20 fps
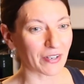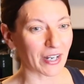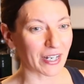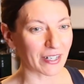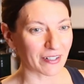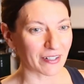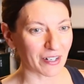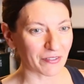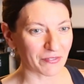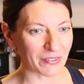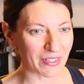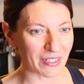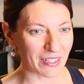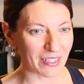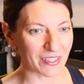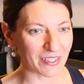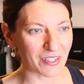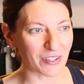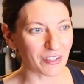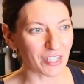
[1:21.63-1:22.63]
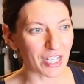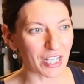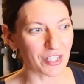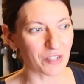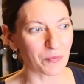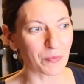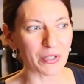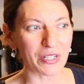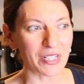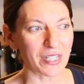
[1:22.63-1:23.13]
fryer and oven,
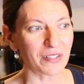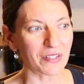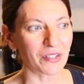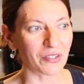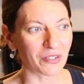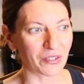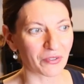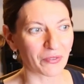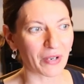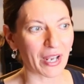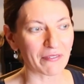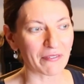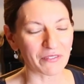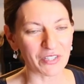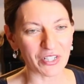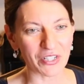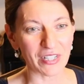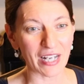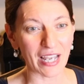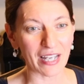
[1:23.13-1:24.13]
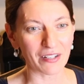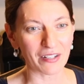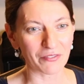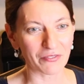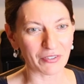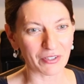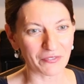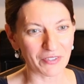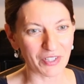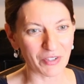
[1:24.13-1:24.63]
it's pretty new. I've just had it
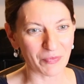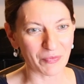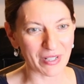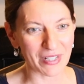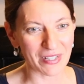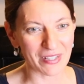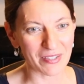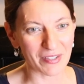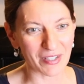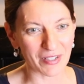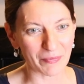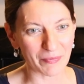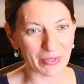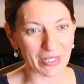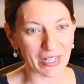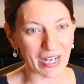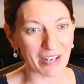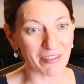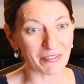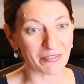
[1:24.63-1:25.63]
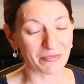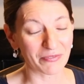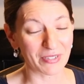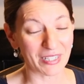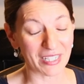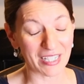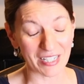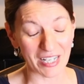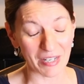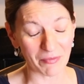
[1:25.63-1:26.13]
for a few months, but I
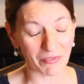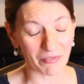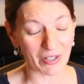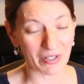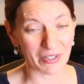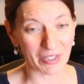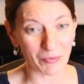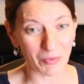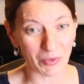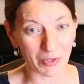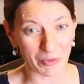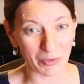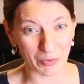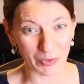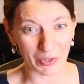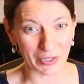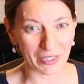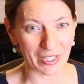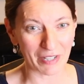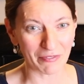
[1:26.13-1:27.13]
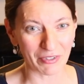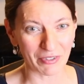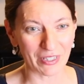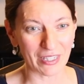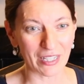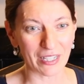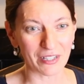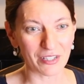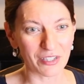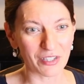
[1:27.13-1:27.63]
keep falling more and more in love with it.